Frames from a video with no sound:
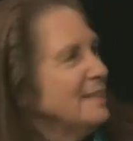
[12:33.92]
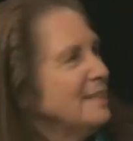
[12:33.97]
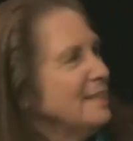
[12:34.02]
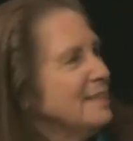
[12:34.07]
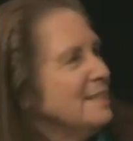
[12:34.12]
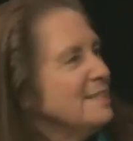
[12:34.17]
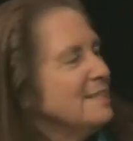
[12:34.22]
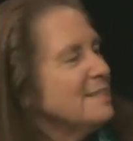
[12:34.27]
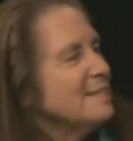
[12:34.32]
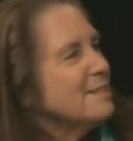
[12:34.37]

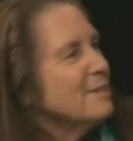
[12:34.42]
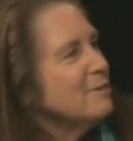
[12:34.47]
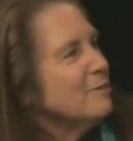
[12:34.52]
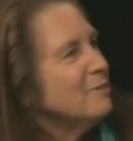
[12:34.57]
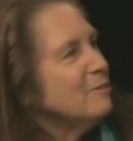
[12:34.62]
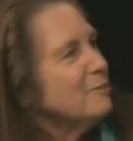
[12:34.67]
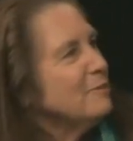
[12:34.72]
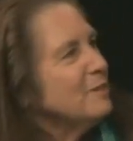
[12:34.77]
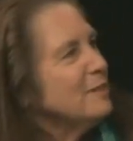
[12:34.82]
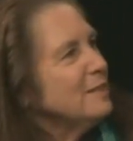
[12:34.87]

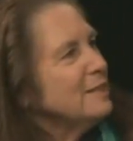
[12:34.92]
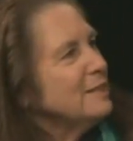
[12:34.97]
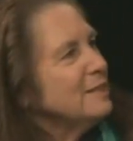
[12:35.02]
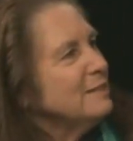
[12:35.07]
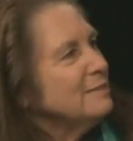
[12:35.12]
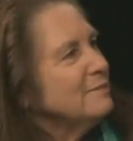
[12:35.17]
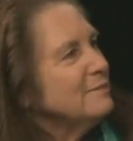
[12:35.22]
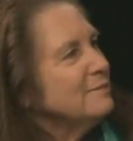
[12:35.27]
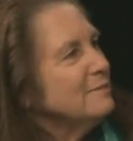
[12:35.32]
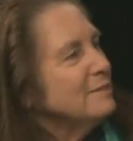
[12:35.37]
So,
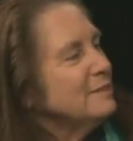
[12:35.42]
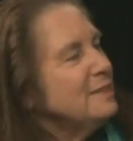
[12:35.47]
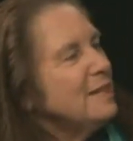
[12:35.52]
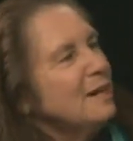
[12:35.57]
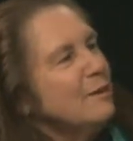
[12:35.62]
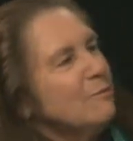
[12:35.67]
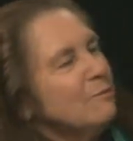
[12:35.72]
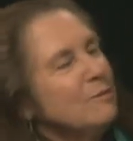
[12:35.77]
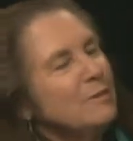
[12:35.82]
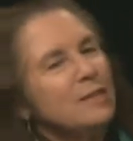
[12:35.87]
yeah,
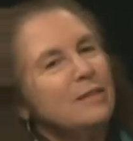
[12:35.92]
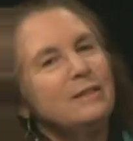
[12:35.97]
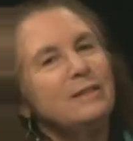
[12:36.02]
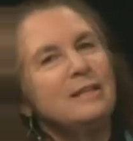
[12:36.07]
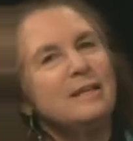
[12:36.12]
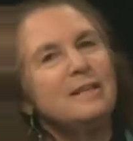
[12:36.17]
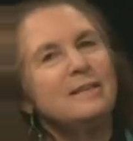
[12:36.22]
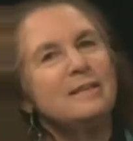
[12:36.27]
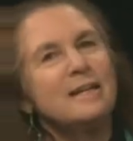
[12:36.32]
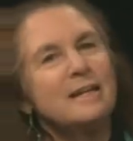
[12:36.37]

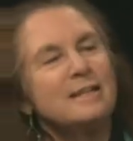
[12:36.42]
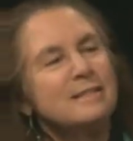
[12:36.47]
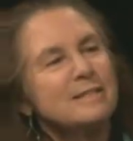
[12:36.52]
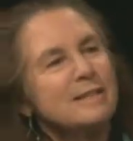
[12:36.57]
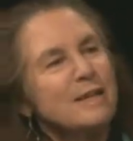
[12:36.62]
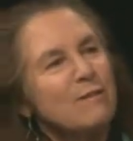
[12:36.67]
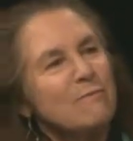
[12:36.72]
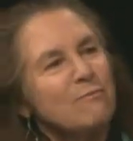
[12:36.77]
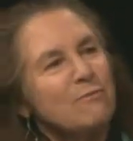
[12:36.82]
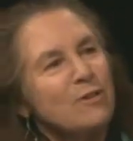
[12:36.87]
in that
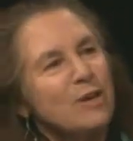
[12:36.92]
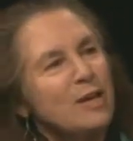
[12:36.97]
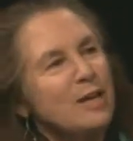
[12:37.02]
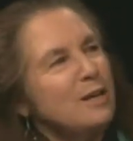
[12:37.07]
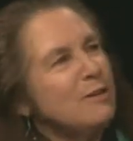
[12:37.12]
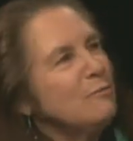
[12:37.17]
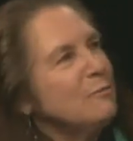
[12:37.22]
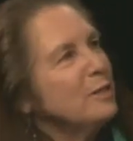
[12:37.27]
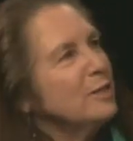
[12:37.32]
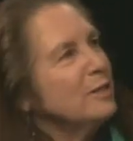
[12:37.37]
same
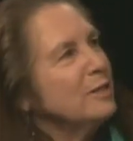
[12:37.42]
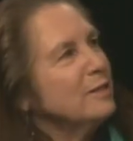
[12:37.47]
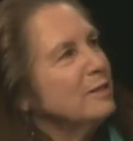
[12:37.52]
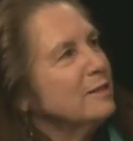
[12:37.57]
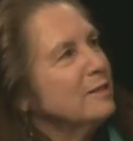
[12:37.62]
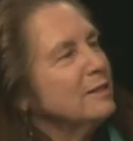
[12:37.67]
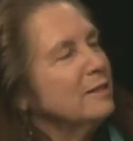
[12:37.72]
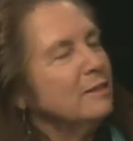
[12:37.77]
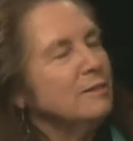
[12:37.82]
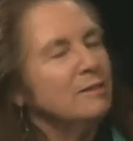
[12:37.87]
vein, we could look
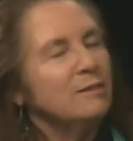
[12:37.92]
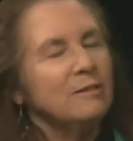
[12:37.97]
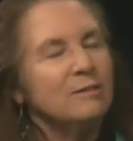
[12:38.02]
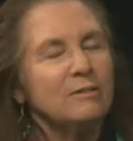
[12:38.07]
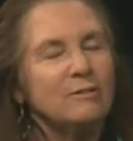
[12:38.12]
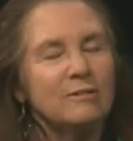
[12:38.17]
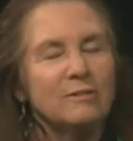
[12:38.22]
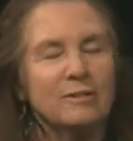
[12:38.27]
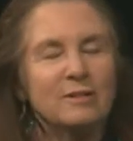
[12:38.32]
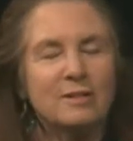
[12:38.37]
at,
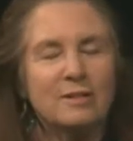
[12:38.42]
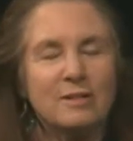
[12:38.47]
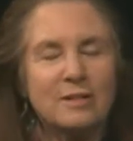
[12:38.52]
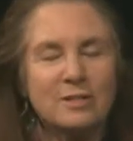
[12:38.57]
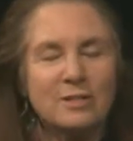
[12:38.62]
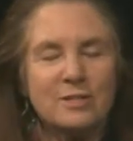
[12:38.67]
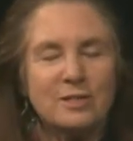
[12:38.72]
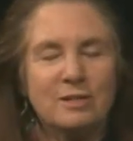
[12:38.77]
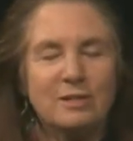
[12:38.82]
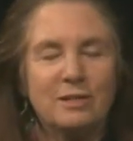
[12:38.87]
oh,
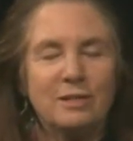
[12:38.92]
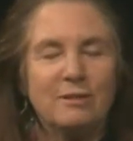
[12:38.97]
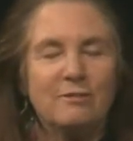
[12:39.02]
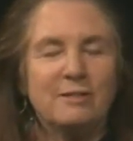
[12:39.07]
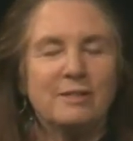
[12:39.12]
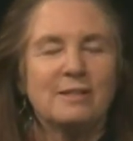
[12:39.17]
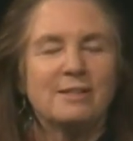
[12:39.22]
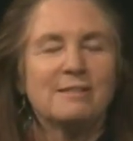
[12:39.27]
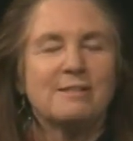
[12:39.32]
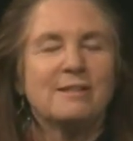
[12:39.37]
the
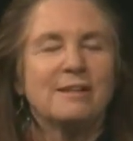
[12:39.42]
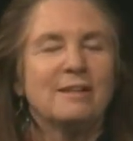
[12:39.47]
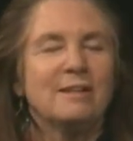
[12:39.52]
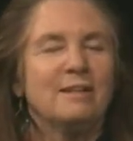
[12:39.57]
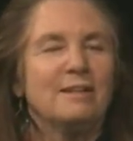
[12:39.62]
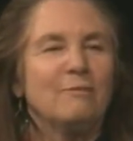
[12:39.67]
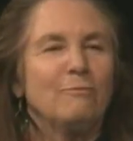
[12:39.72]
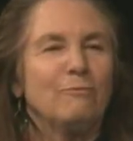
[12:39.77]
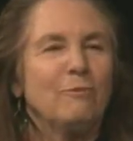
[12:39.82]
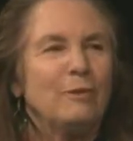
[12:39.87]
glowing sun.
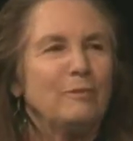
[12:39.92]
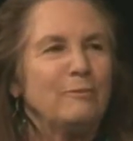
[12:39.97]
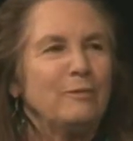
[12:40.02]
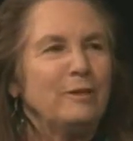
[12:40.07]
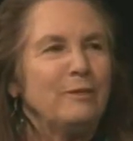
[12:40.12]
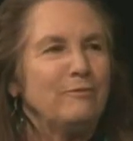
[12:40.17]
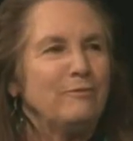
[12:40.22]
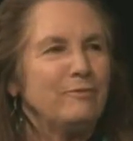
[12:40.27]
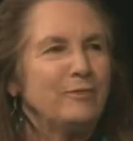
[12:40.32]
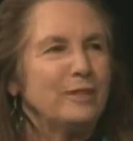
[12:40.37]
What would
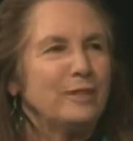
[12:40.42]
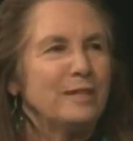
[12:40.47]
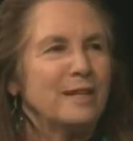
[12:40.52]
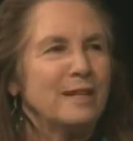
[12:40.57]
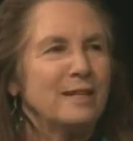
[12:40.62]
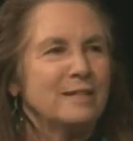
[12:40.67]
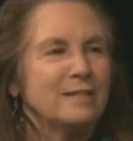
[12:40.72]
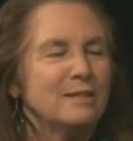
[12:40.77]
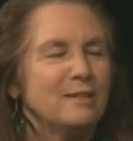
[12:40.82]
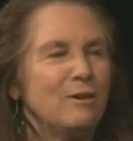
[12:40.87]
it feel like
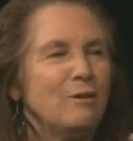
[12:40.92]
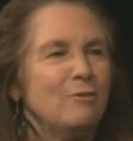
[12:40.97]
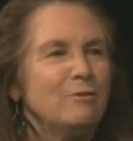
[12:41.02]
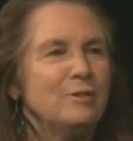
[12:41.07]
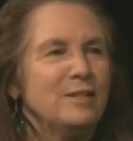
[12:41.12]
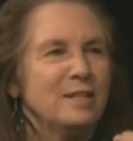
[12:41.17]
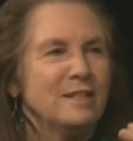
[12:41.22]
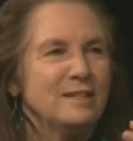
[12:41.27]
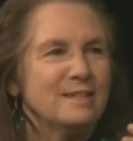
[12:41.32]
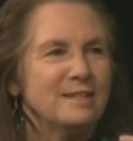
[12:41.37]

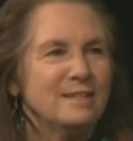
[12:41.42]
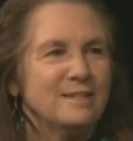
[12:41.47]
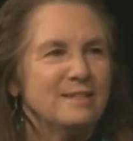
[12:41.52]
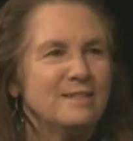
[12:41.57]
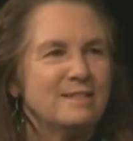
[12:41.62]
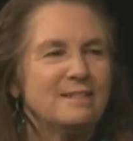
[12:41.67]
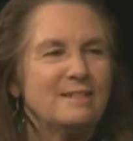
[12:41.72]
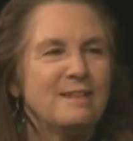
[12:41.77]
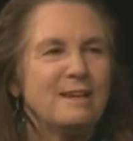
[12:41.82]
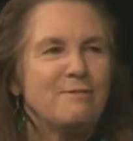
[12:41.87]
to
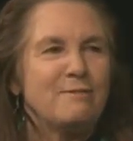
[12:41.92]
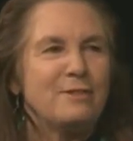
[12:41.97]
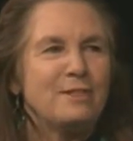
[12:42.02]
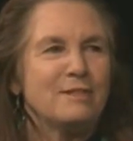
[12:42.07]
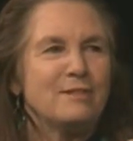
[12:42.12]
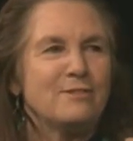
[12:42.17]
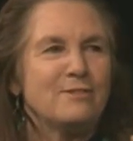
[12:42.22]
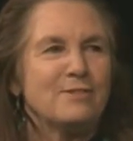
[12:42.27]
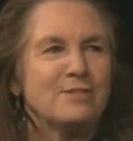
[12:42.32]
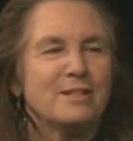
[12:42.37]
say
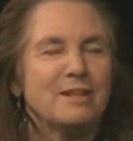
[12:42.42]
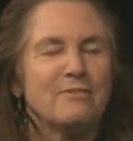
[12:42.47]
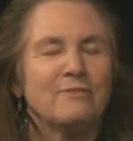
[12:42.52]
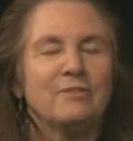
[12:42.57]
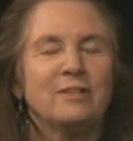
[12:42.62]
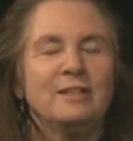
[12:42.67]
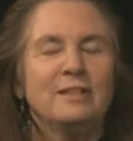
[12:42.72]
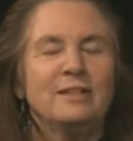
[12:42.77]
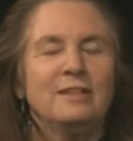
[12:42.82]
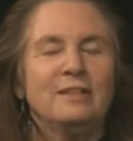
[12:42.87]
within yourself,
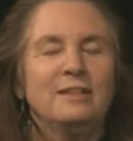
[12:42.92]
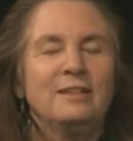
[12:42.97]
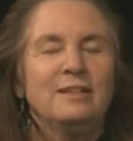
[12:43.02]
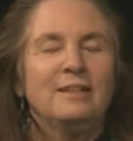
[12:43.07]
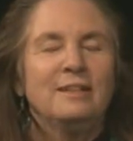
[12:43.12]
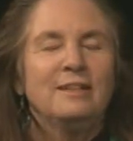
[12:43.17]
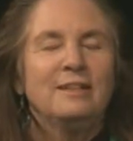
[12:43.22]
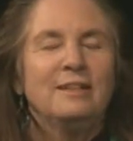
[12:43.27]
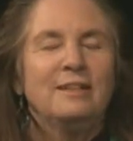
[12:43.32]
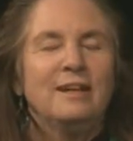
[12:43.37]

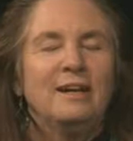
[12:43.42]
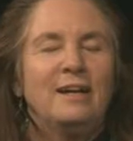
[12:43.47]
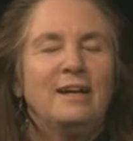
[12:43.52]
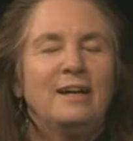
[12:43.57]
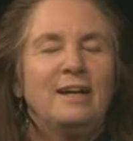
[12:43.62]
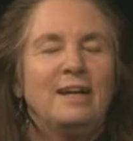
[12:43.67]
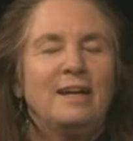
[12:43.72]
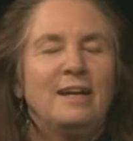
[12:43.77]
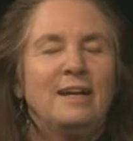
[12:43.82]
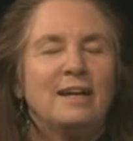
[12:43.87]

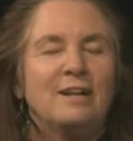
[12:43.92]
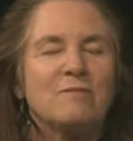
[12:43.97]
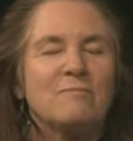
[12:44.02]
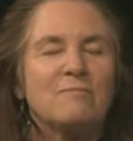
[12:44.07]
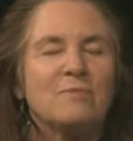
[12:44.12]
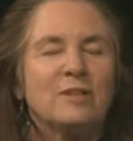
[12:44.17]
I am the